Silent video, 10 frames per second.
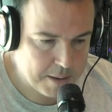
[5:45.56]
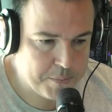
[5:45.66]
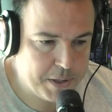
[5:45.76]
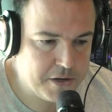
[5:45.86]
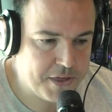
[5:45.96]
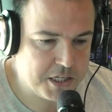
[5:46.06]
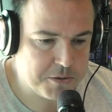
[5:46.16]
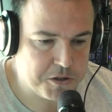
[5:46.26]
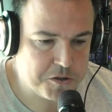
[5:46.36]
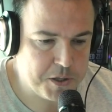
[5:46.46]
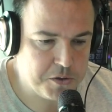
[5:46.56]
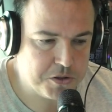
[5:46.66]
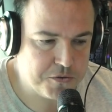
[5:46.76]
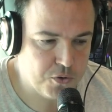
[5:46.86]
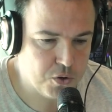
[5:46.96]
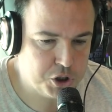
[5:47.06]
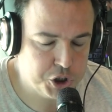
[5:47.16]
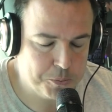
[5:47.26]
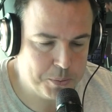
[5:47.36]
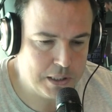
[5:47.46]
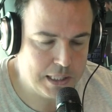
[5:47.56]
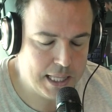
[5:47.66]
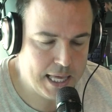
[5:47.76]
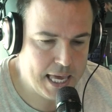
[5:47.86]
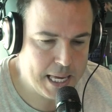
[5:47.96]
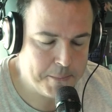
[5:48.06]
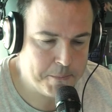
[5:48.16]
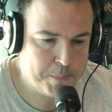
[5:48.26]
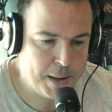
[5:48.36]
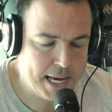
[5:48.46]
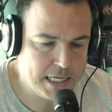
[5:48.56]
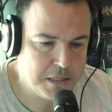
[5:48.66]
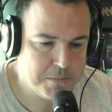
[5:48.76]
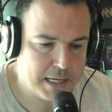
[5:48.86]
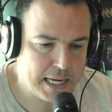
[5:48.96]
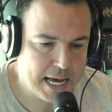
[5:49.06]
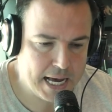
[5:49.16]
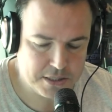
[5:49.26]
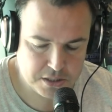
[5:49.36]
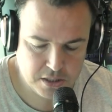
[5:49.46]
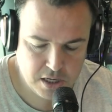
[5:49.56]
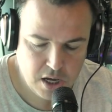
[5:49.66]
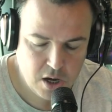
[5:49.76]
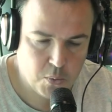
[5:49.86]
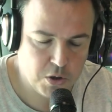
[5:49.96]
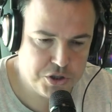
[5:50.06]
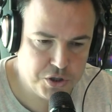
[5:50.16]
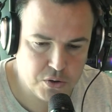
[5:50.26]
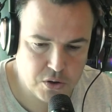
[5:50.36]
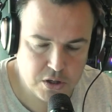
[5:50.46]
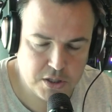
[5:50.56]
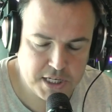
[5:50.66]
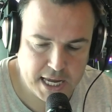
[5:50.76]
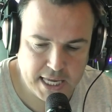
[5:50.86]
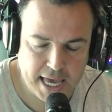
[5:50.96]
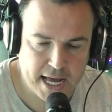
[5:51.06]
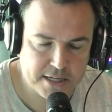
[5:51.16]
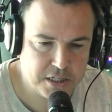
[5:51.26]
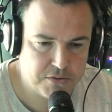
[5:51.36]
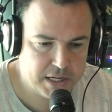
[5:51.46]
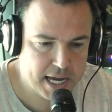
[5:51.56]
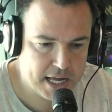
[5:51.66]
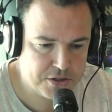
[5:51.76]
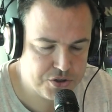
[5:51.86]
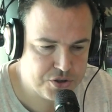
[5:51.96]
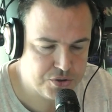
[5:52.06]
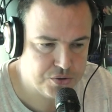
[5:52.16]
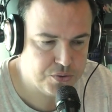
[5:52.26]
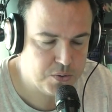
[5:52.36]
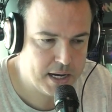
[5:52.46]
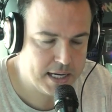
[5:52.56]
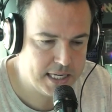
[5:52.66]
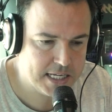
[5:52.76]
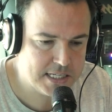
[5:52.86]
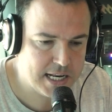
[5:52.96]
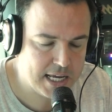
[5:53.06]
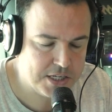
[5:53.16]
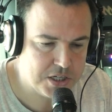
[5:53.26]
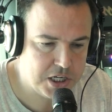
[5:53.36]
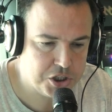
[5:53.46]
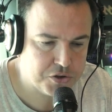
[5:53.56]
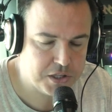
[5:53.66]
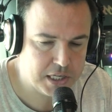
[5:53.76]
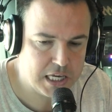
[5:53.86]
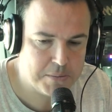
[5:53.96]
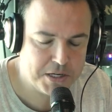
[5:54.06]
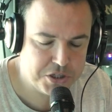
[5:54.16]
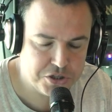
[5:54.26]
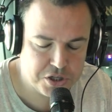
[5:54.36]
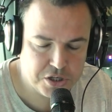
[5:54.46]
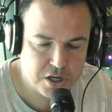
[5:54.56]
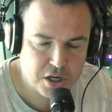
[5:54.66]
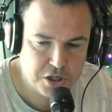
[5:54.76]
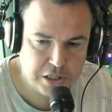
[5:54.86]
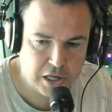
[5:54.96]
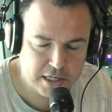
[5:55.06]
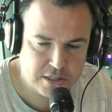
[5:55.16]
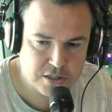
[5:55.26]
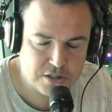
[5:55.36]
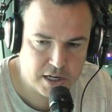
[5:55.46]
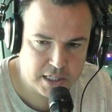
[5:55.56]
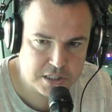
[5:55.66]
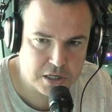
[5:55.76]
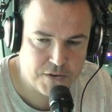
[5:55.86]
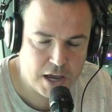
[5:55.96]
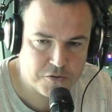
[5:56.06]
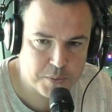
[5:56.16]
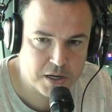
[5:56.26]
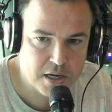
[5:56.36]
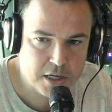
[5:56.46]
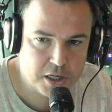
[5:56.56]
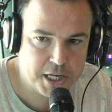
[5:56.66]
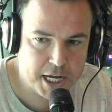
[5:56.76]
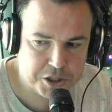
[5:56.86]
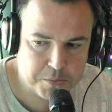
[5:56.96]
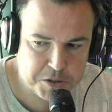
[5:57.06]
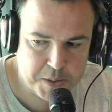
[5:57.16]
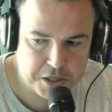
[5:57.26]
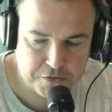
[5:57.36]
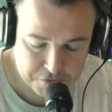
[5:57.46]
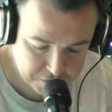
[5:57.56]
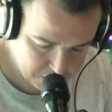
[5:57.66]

Peter, thanks so much for speaking to us for Triple M. Paddy McCartin, what's your take out in regards to yesterday's injury and the key message that you'd like to, I guess, convey from a concussion perspective?